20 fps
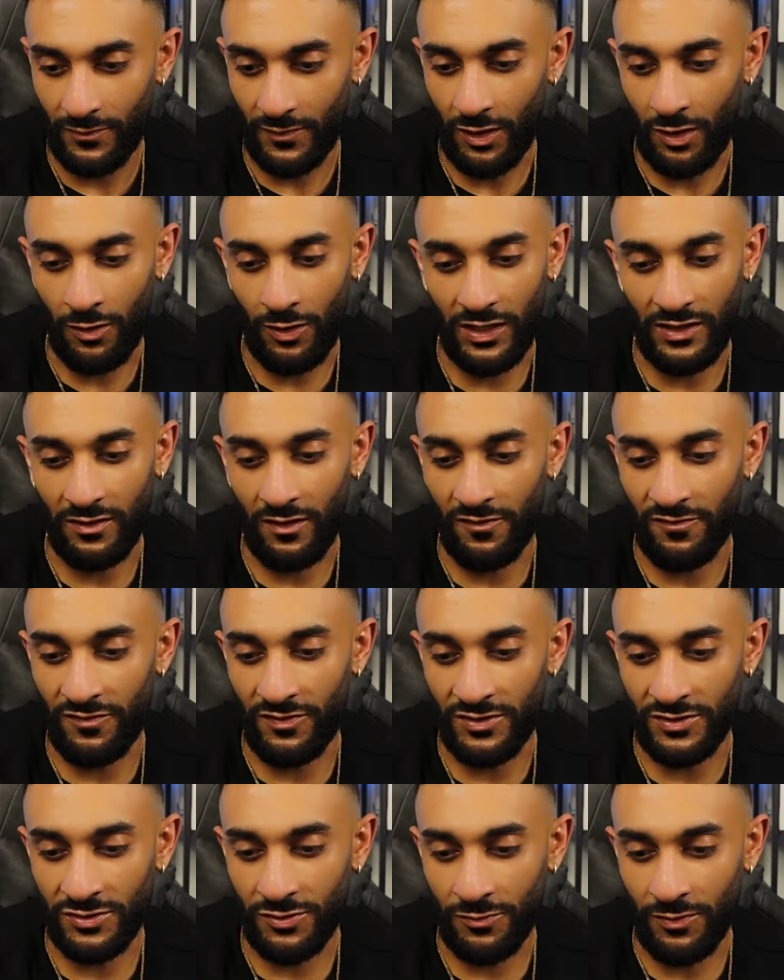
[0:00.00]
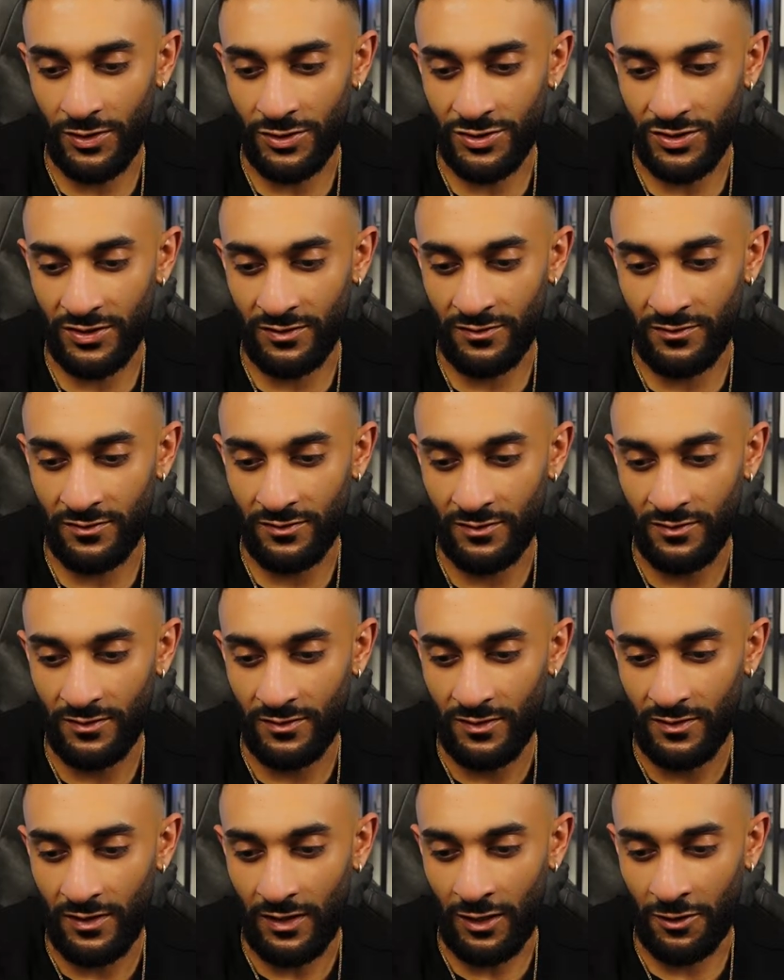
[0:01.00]
Oh, I love this question.
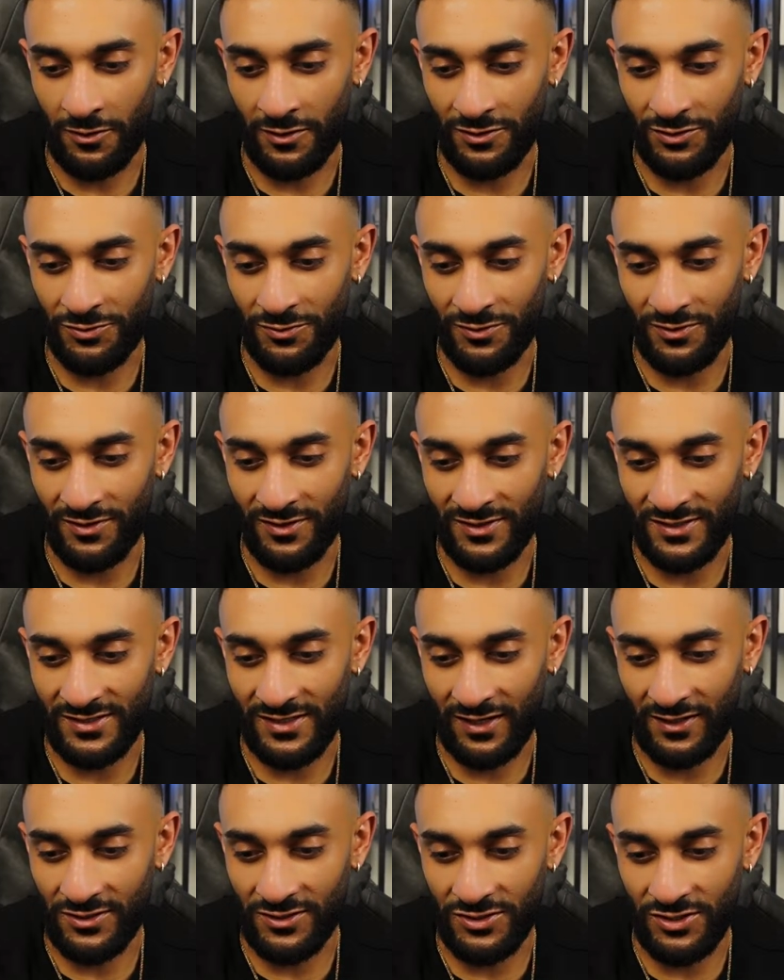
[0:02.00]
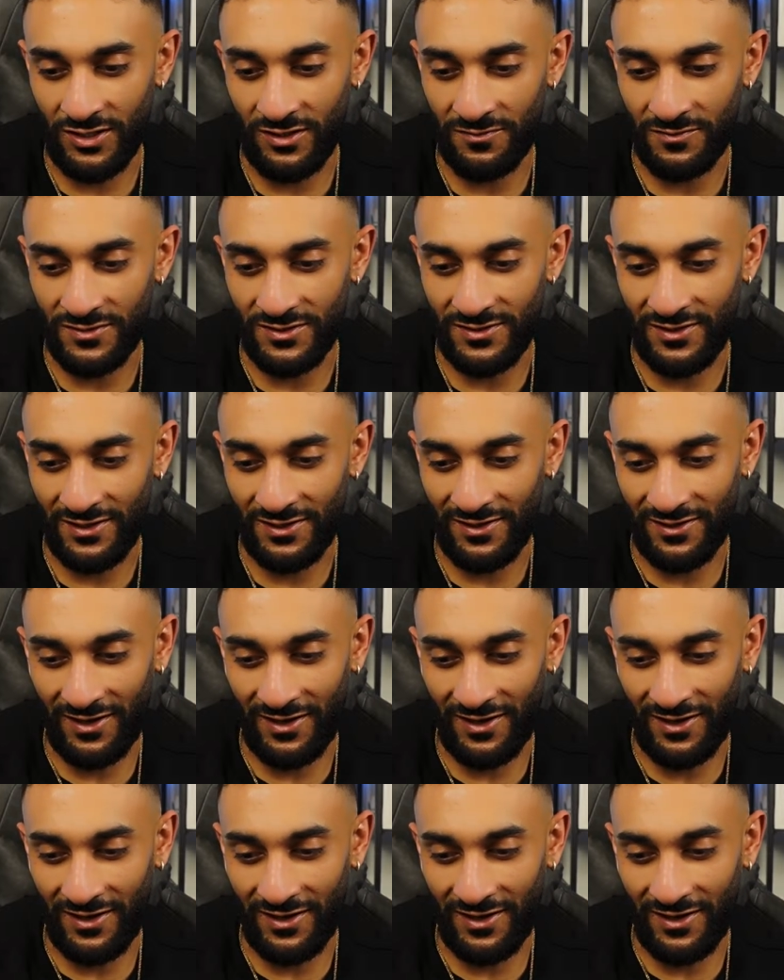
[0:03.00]
I'll get to it in a sec, James.